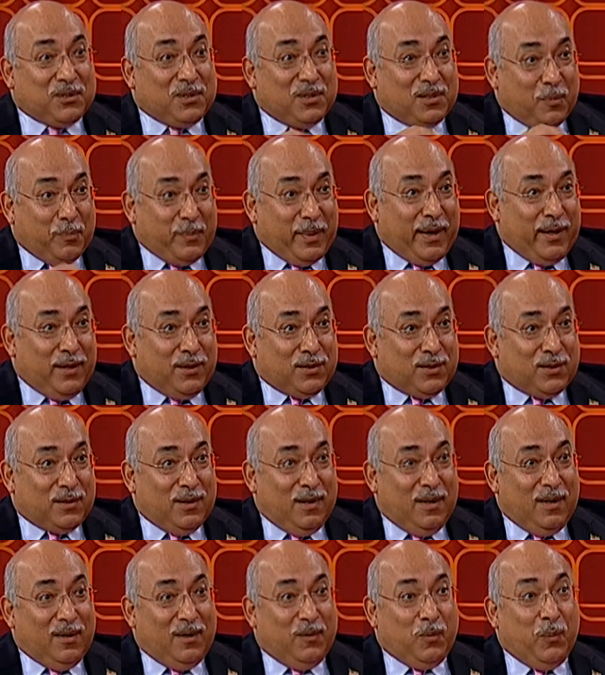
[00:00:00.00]
to the bench
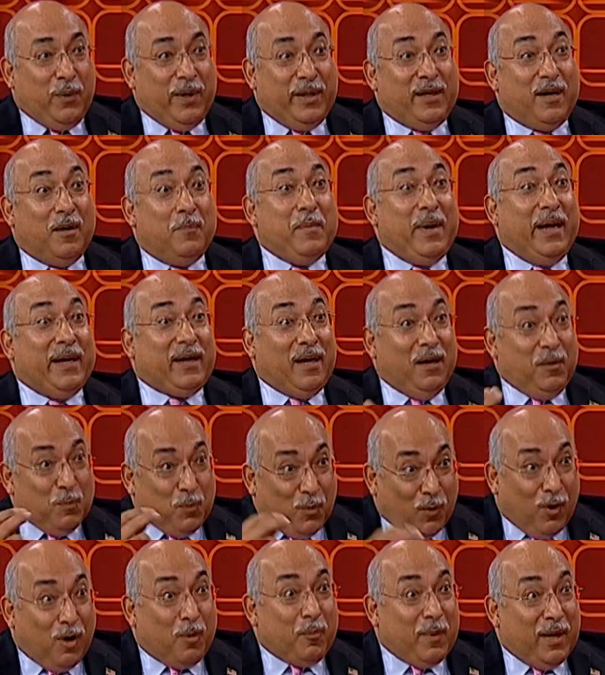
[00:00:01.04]
where they're making
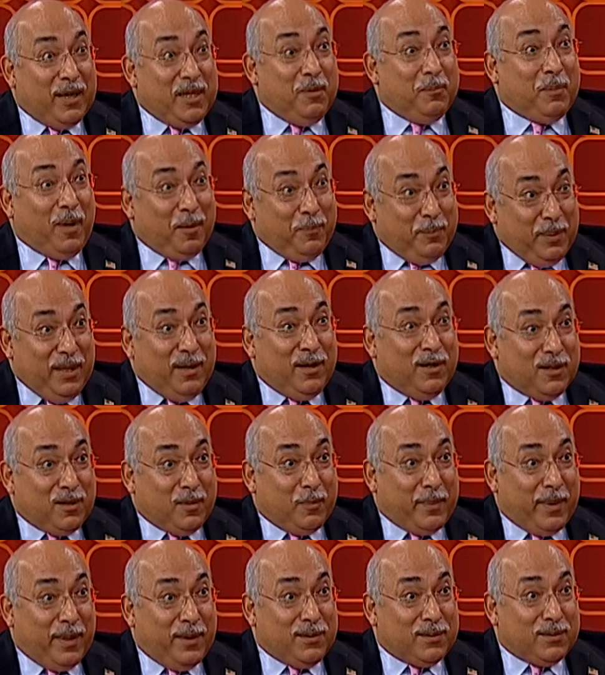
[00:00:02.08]
more money by being on the
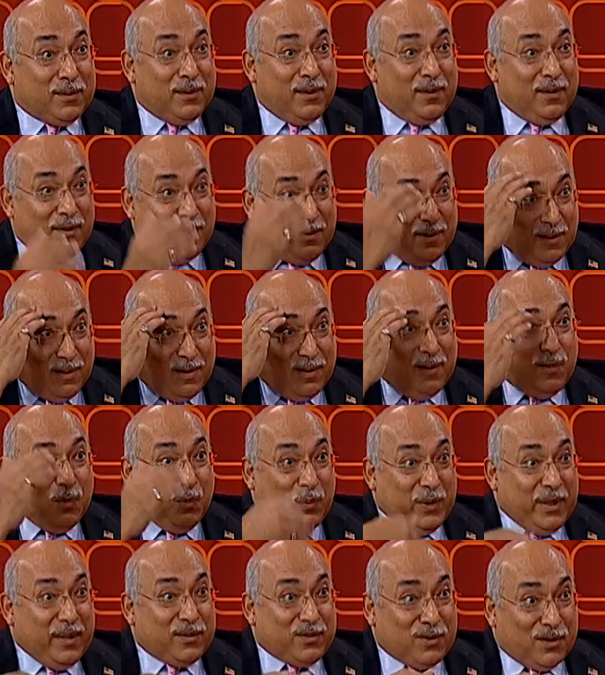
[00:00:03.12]
bench,
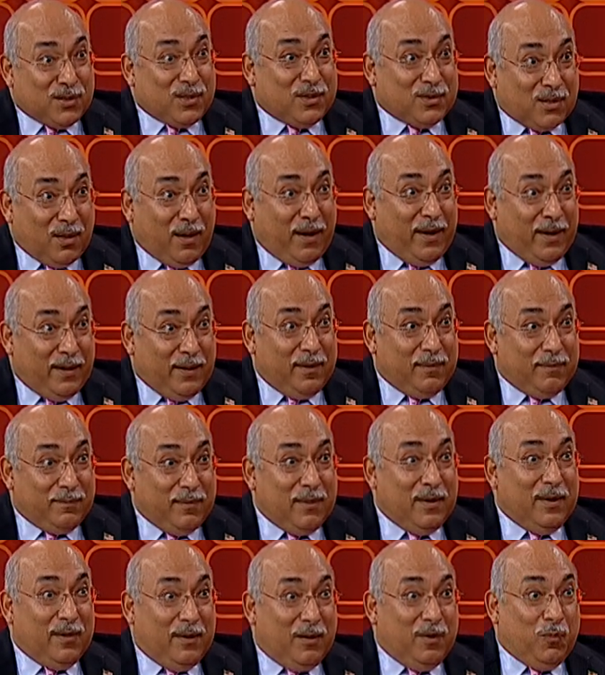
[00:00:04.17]
we as a society,
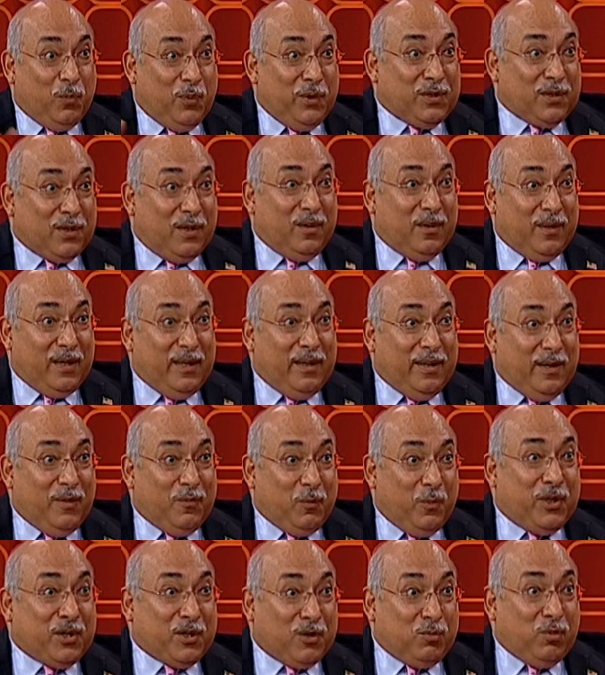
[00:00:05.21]

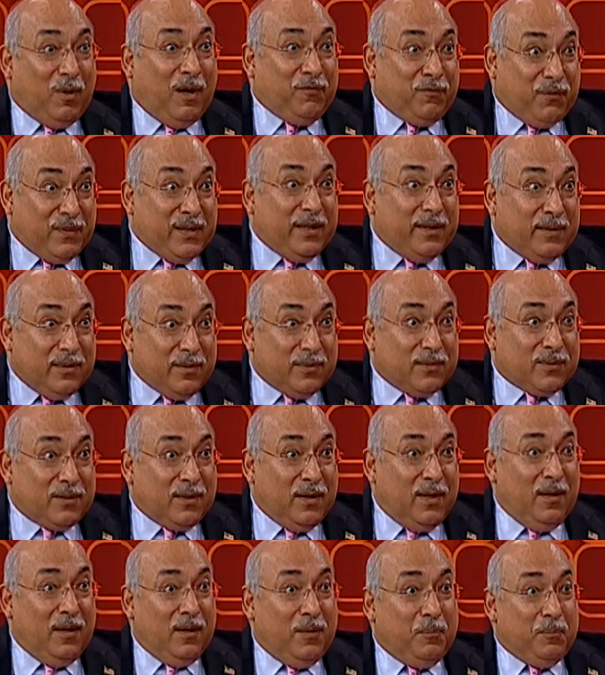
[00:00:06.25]
we should run for the hills,
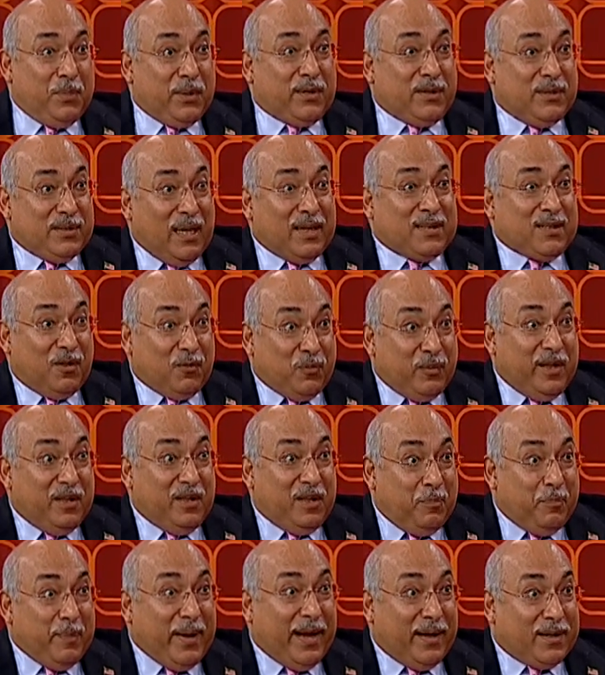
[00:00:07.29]
because that's a
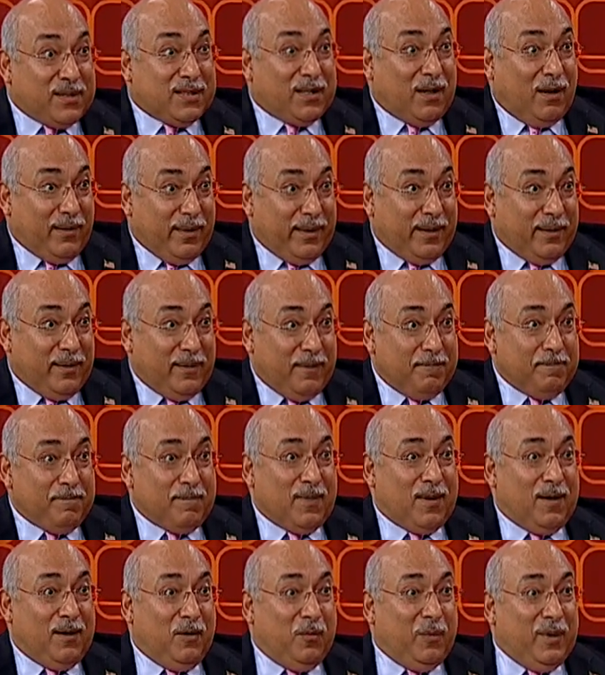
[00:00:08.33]
really bad sign
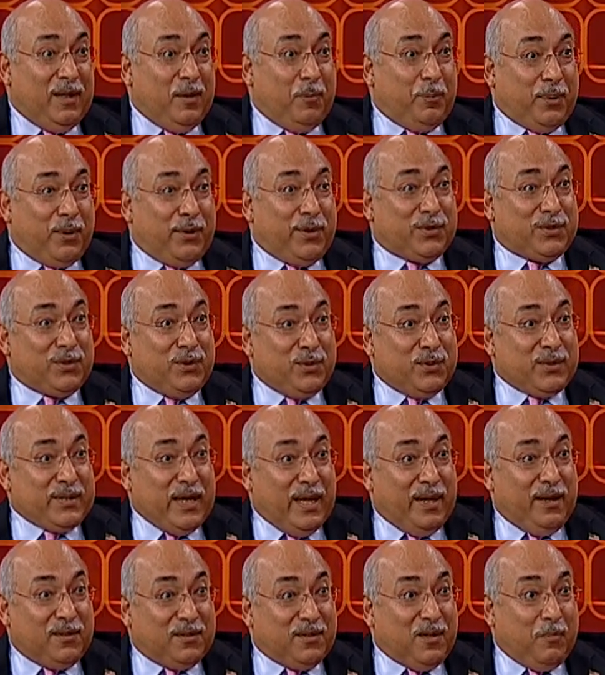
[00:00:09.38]
when a person who's
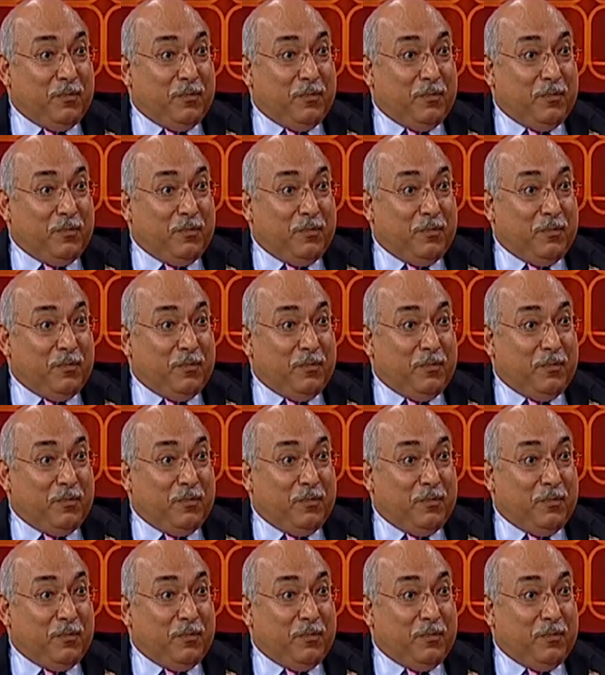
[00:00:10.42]
getting to the